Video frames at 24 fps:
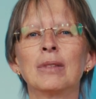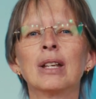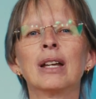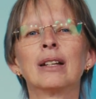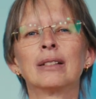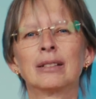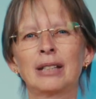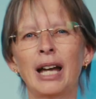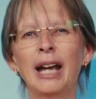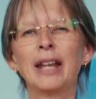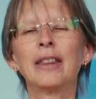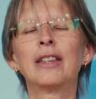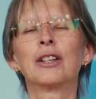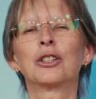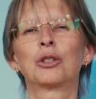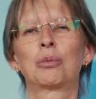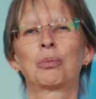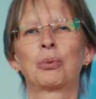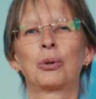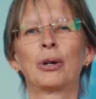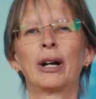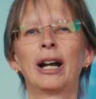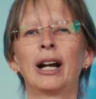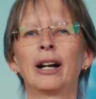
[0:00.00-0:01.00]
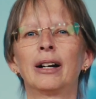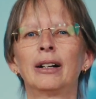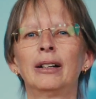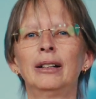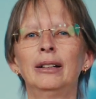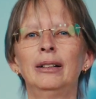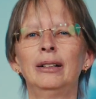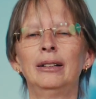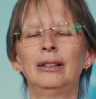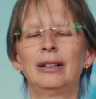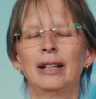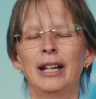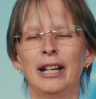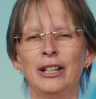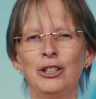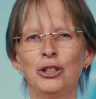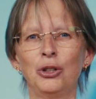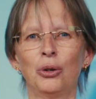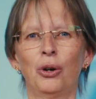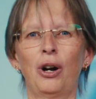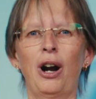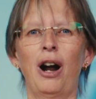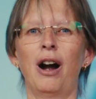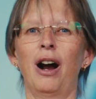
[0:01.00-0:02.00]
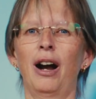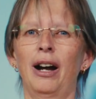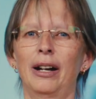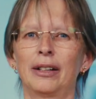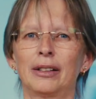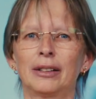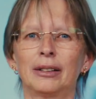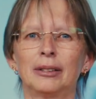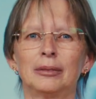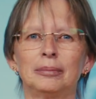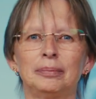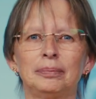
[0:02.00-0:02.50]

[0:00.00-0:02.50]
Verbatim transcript: say this prayer in your heart.